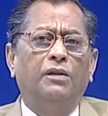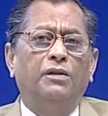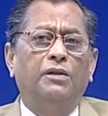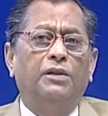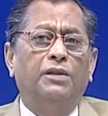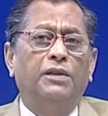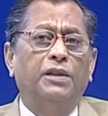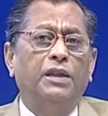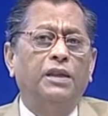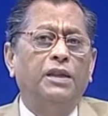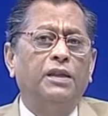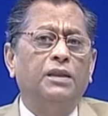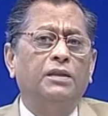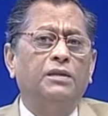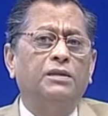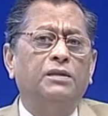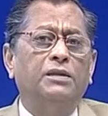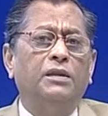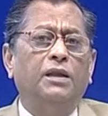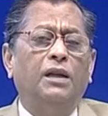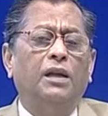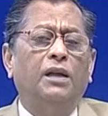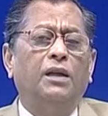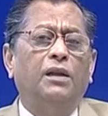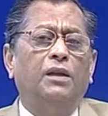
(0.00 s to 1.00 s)
things
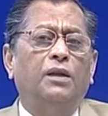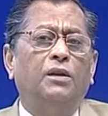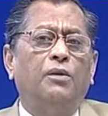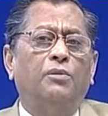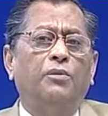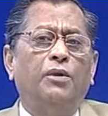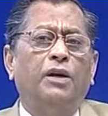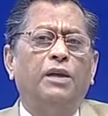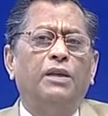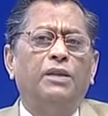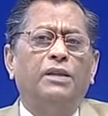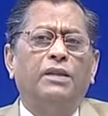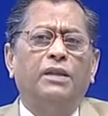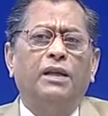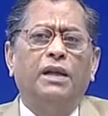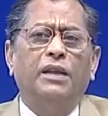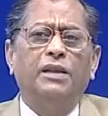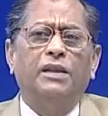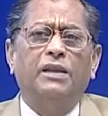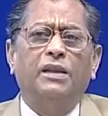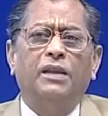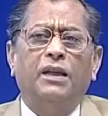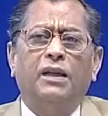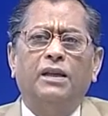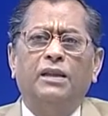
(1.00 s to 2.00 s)
when they are
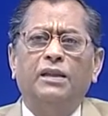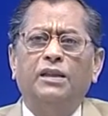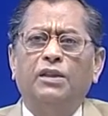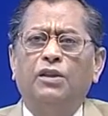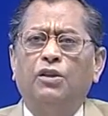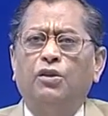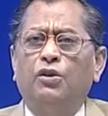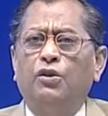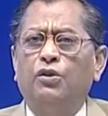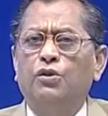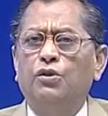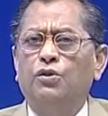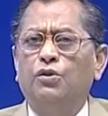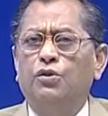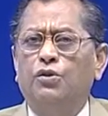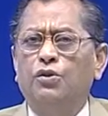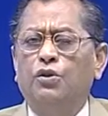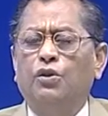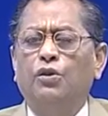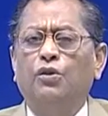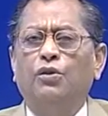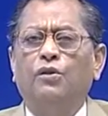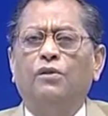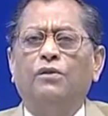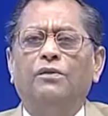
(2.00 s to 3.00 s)
in
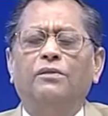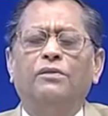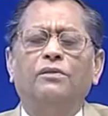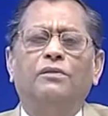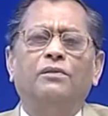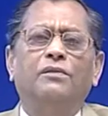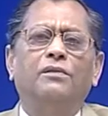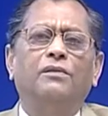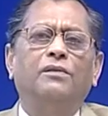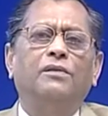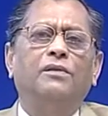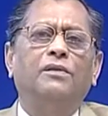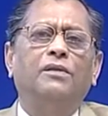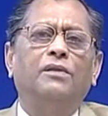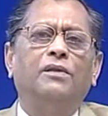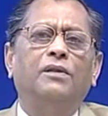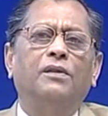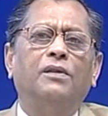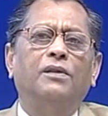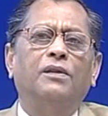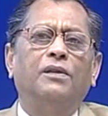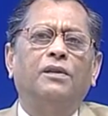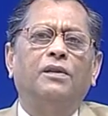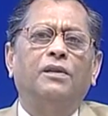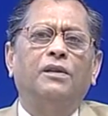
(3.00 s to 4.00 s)
control
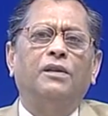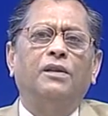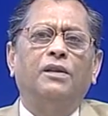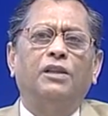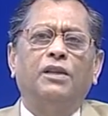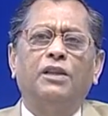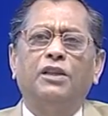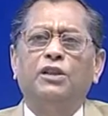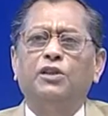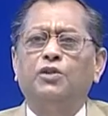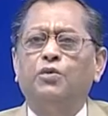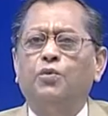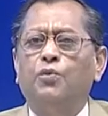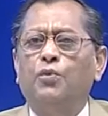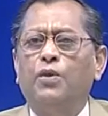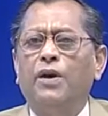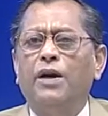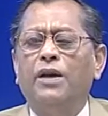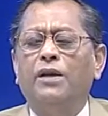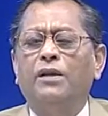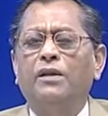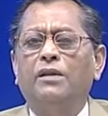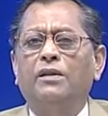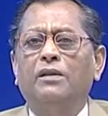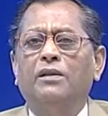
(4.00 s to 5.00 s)
is
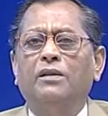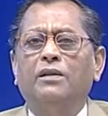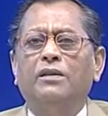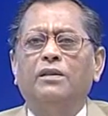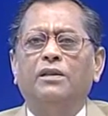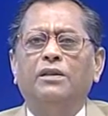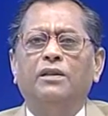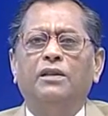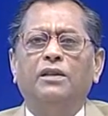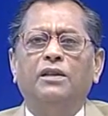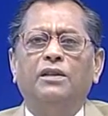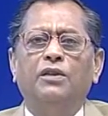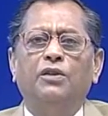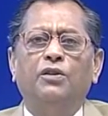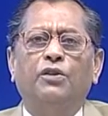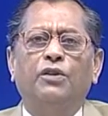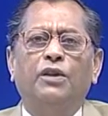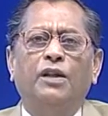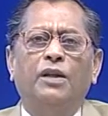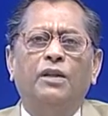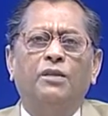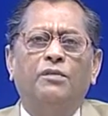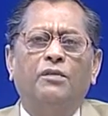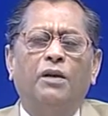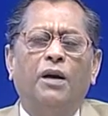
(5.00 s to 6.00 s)
when your
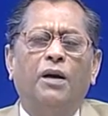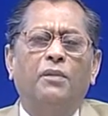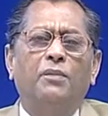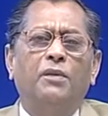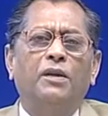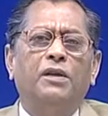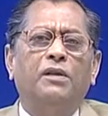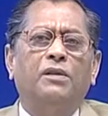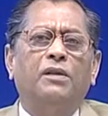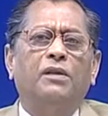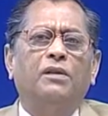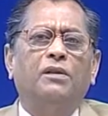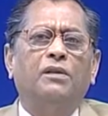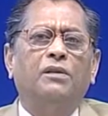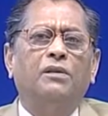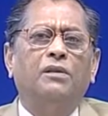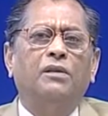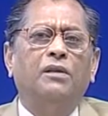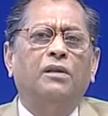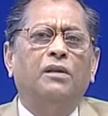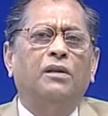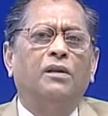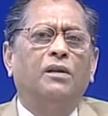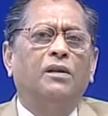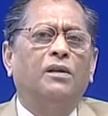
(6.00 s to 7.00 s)
environmental
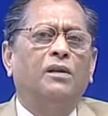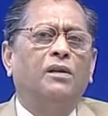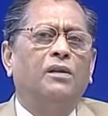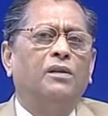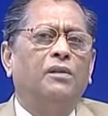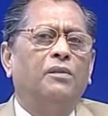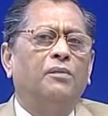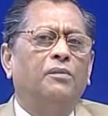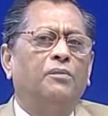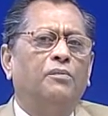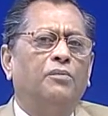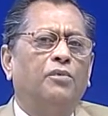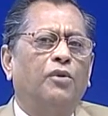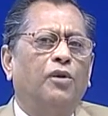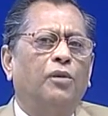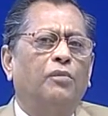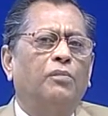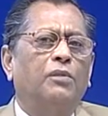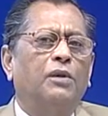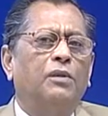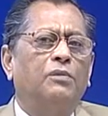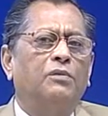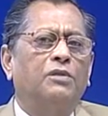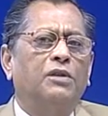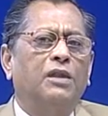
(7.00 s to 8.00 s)

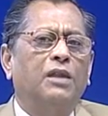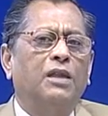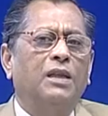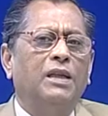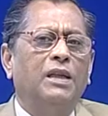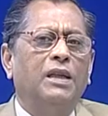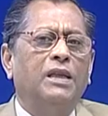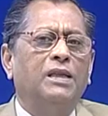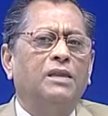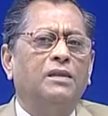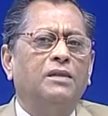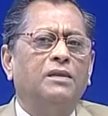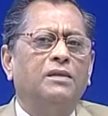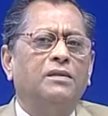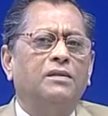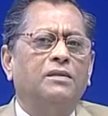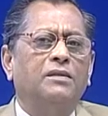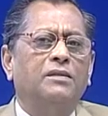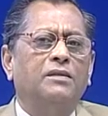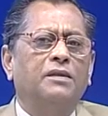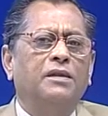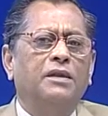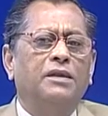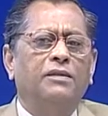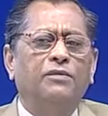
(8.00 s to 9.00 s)
problems are less.
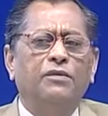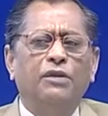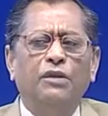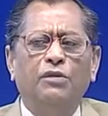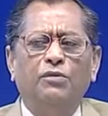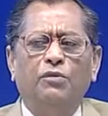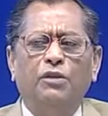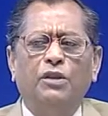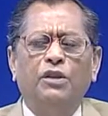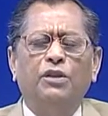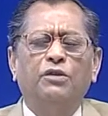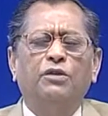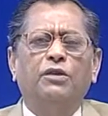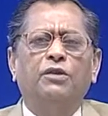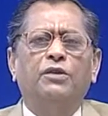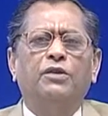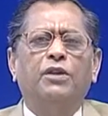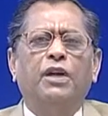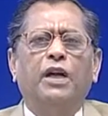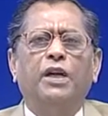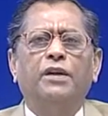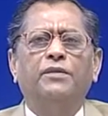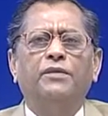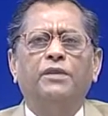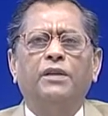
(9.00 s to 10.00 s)
Even when you are
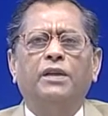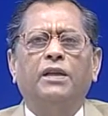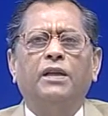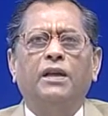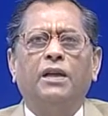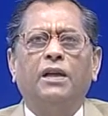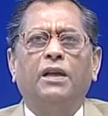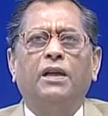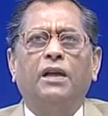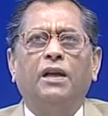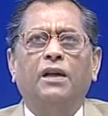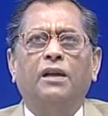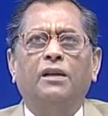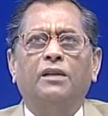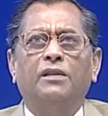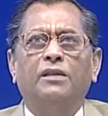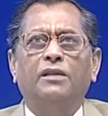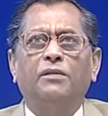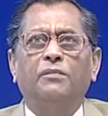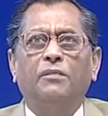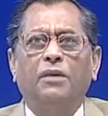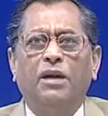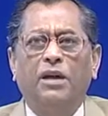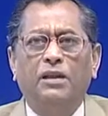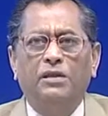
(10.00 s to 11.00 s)
driving a car, the
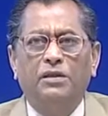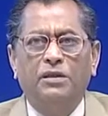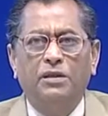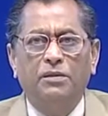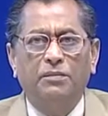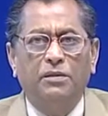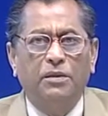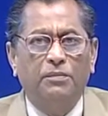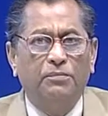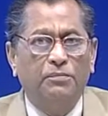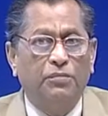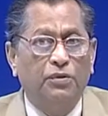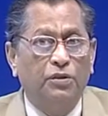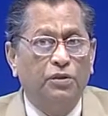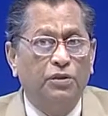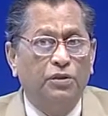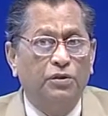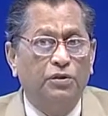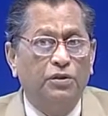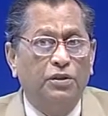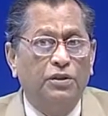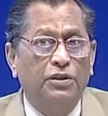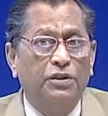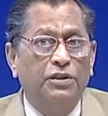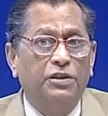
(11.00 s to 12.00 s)
maximum
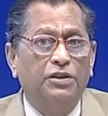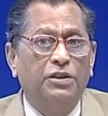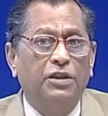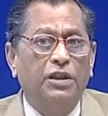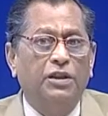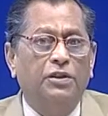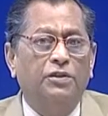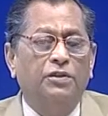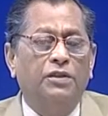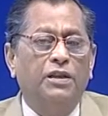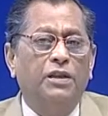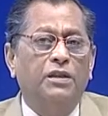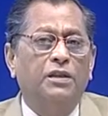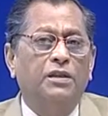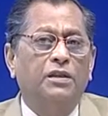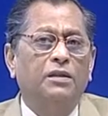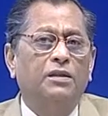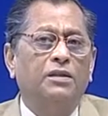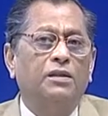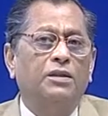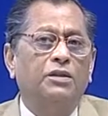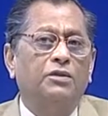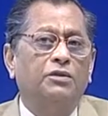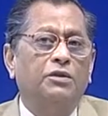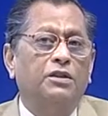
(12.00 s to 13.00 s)
pollution is
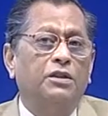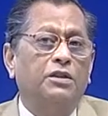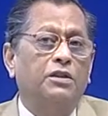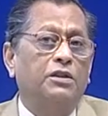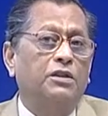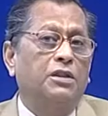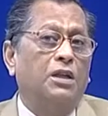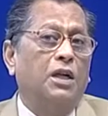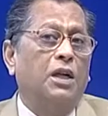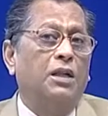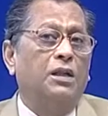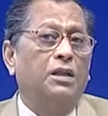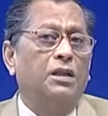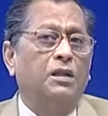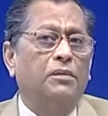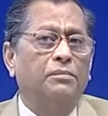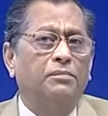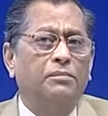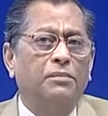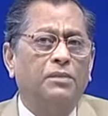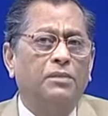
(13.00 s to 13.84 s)
generated during startup